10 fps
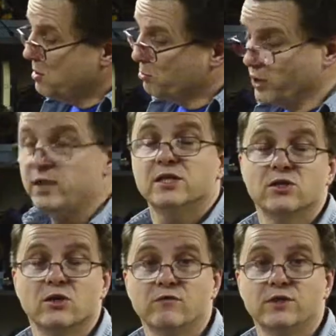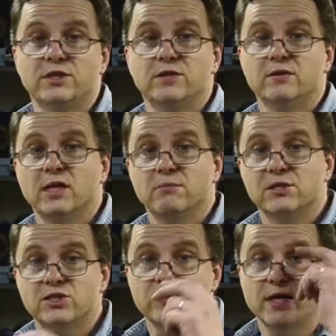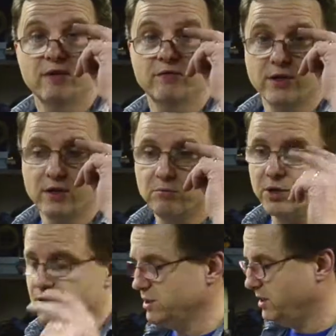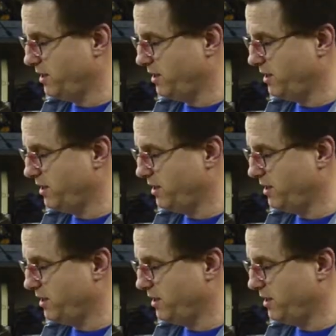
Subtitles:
bring this over to you and demonstrate it for you in person.